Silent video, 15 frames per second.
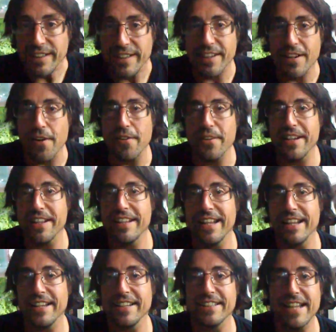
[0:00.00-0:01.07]
and
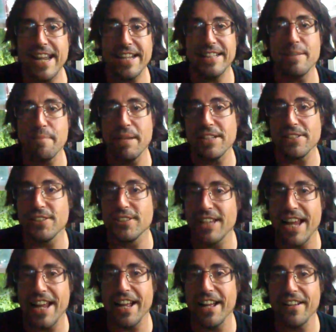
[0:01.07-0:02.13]
then take the major
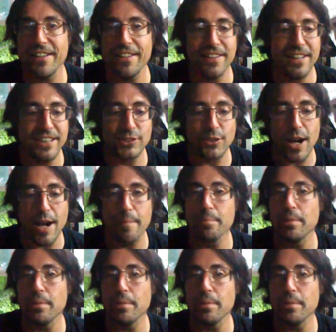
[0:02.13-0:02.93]
scale and try and